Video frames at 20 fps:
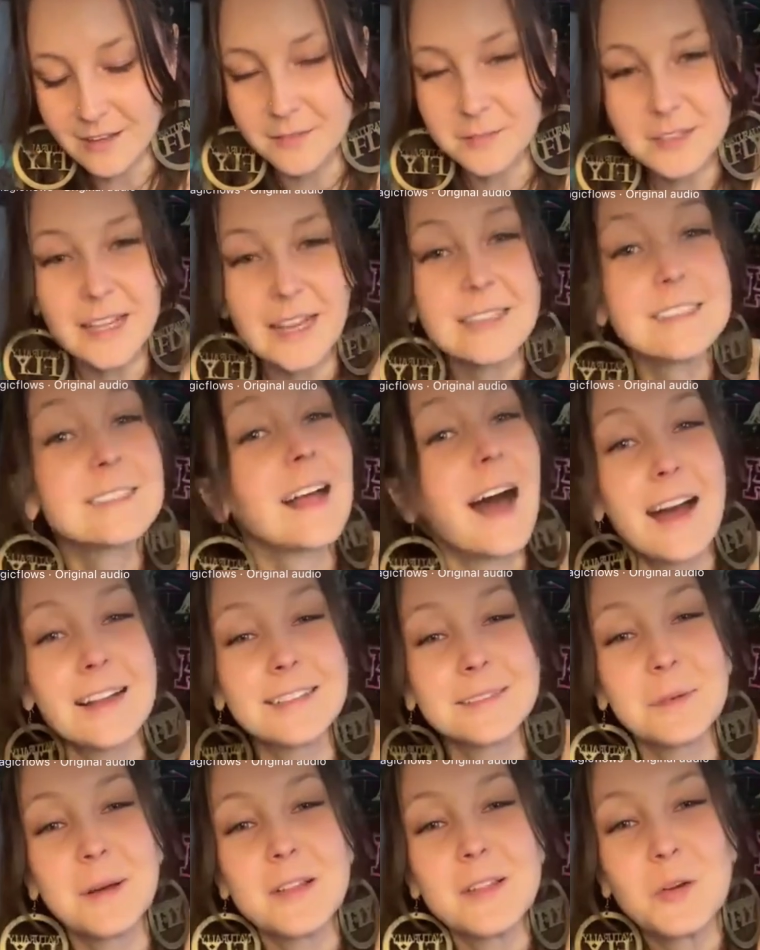Let me
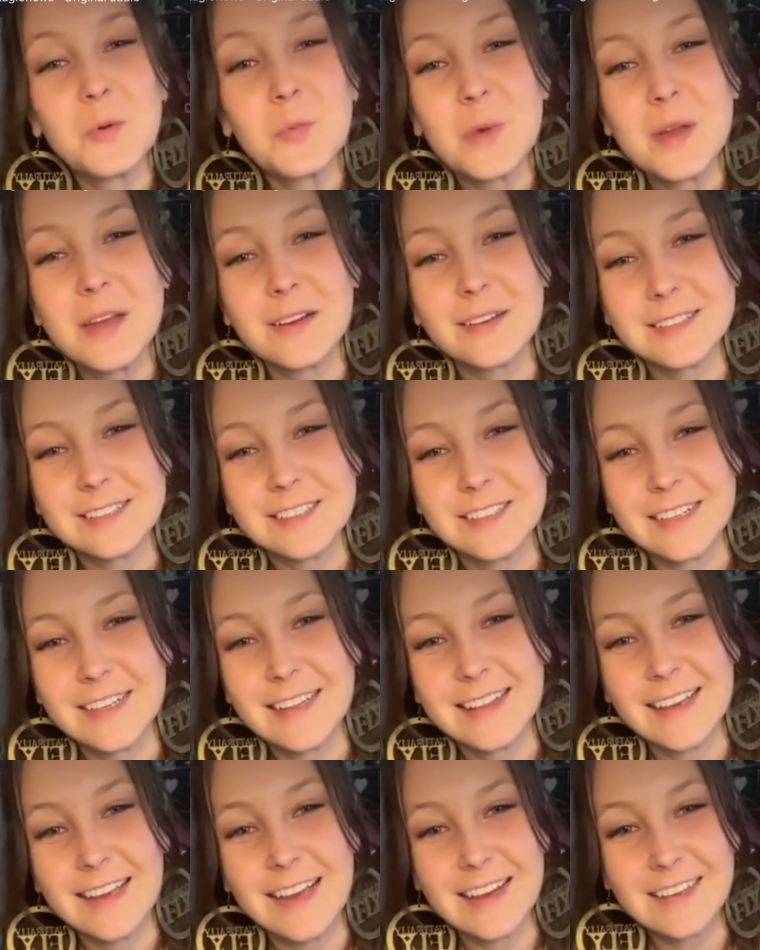ask my little wheel, is there
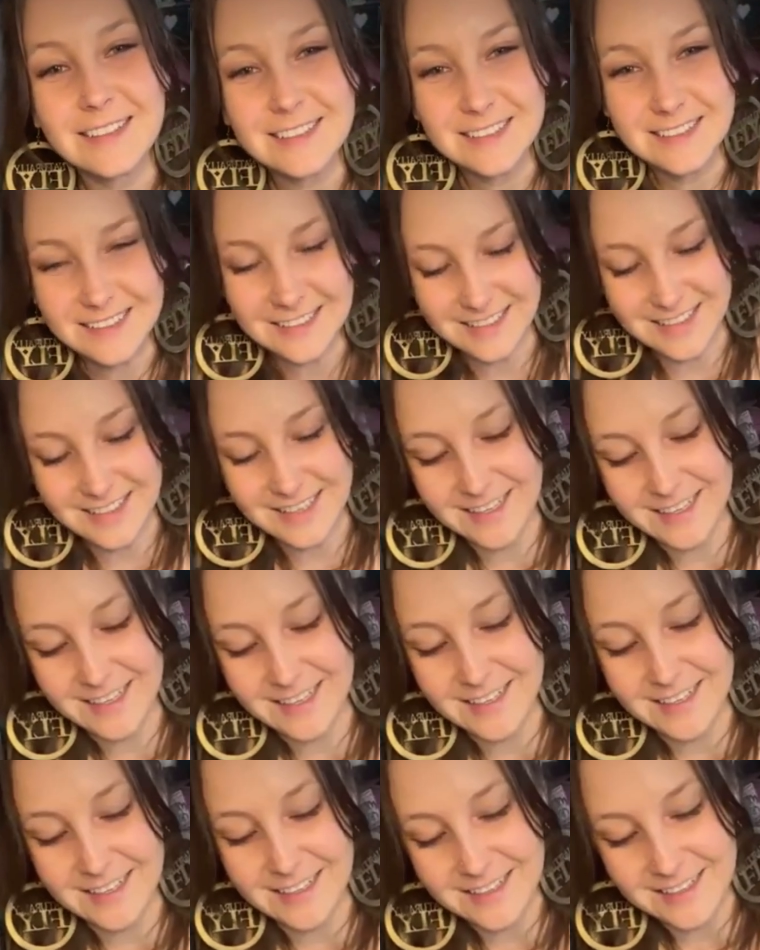anything else
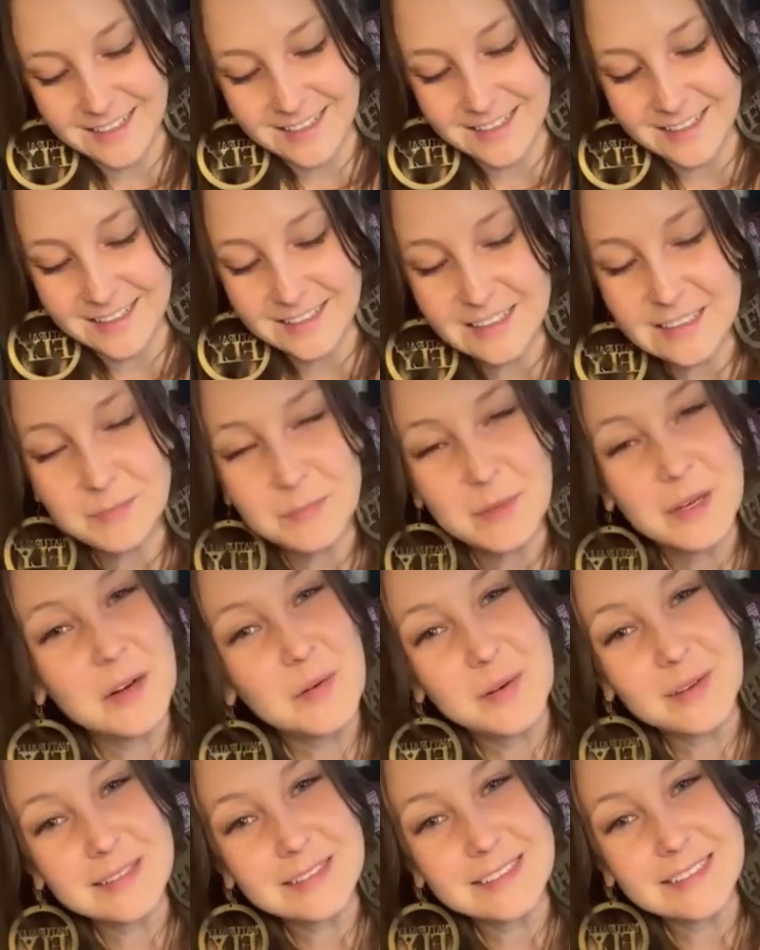
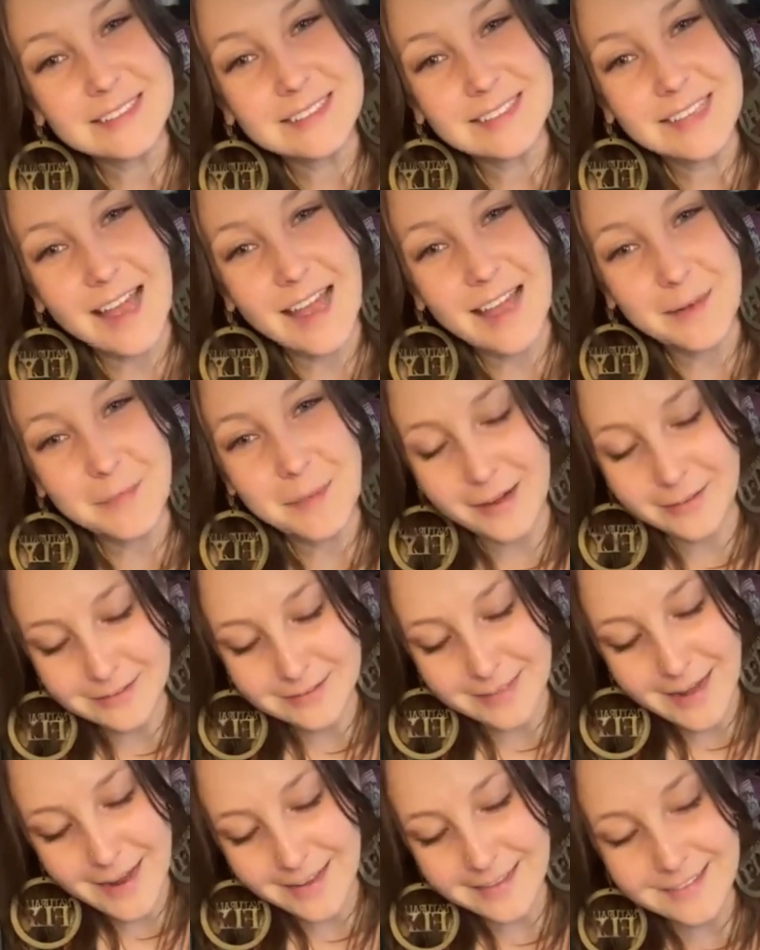Spirit wants to say
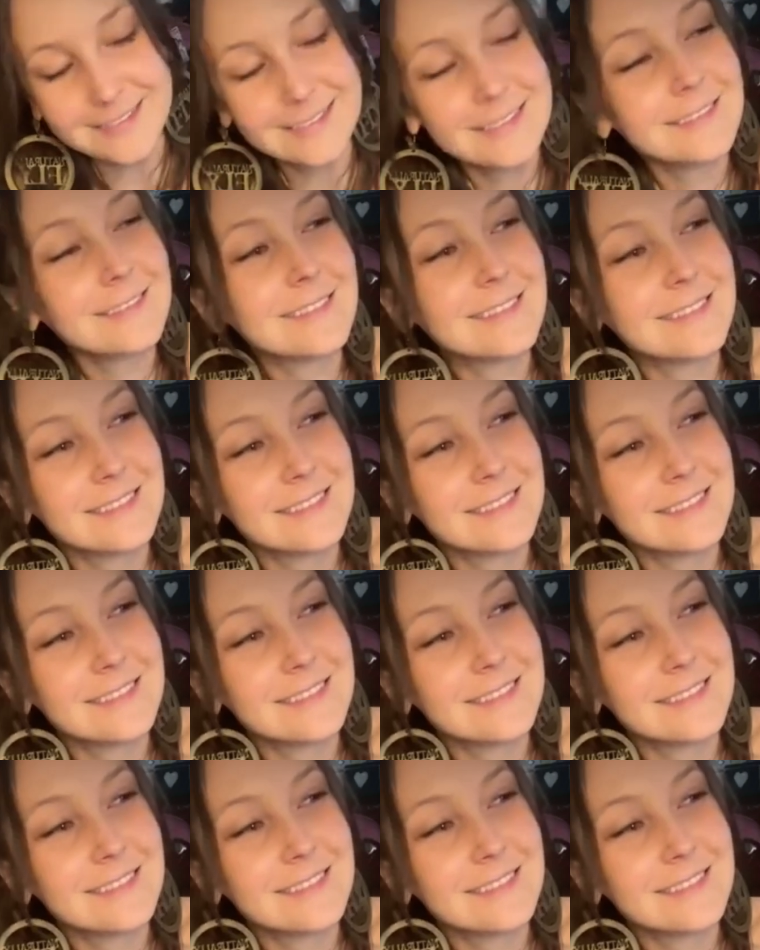about that?